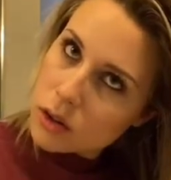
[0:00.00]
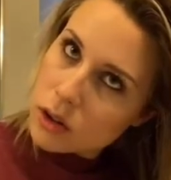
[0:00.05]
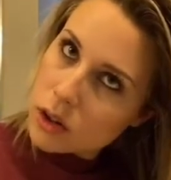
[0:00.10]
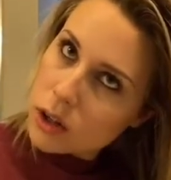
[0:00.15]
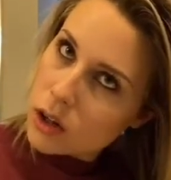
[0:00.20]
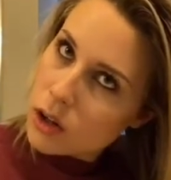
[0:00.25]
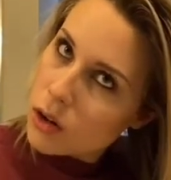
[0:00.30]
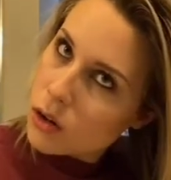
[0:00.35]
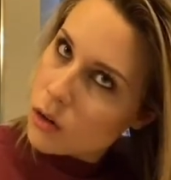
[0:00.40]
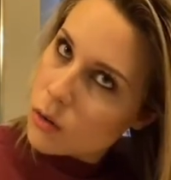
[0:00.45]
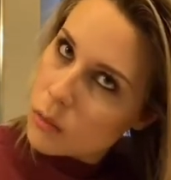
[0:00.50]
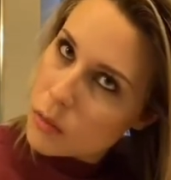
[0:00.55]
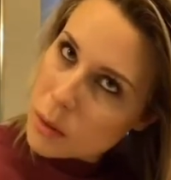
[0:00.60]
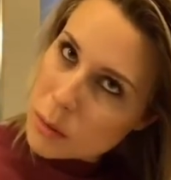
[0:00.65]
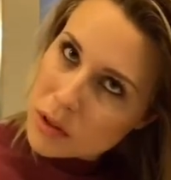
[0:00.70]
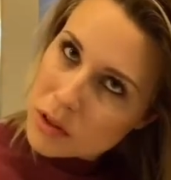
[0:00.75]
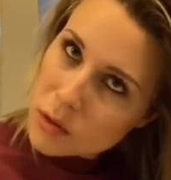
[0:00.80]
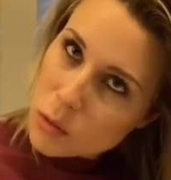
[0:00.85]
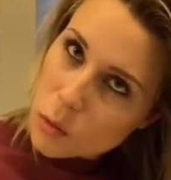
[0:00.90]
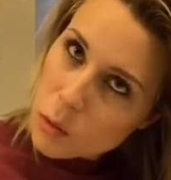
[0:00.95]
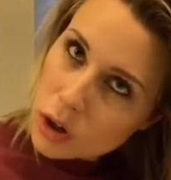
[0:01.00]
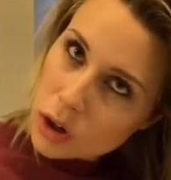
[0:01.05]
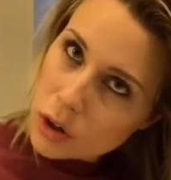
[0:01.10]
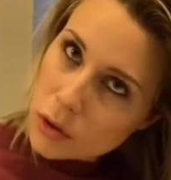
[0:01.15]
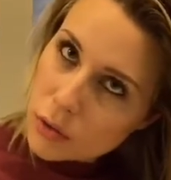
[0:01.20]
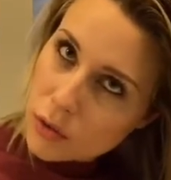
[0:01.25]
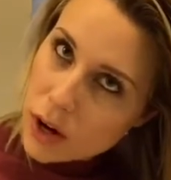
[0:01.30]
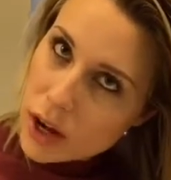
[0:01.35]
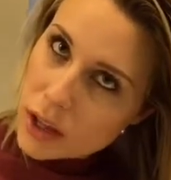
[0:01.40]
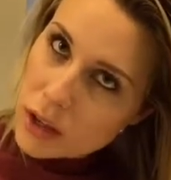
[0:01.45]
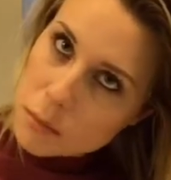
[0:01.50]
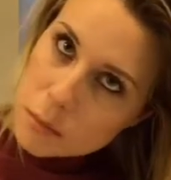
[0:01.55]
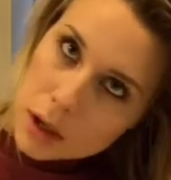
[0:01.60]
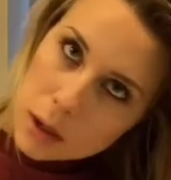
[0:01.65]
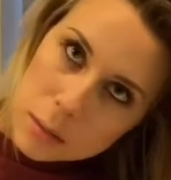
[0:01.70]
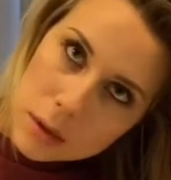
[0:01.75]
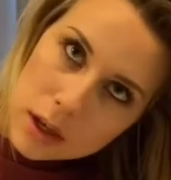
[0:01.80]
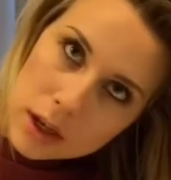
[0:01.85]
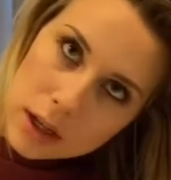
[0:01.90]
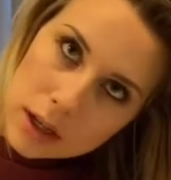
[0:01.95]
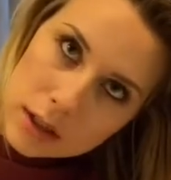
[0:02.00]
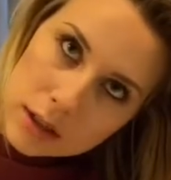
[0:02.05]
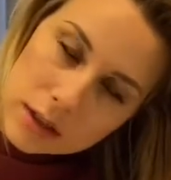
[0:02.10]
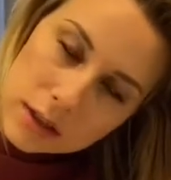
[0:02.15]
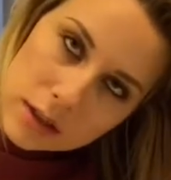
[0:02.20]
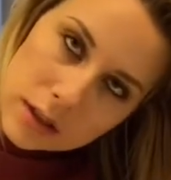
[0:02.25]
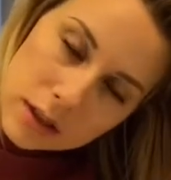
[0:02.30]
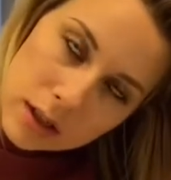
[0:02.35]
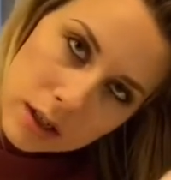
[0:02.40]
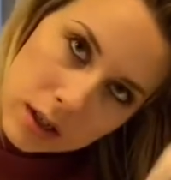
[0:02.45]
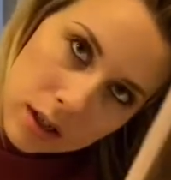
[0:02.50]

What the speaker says: You know, maybe it's a work friend. Maybe it's,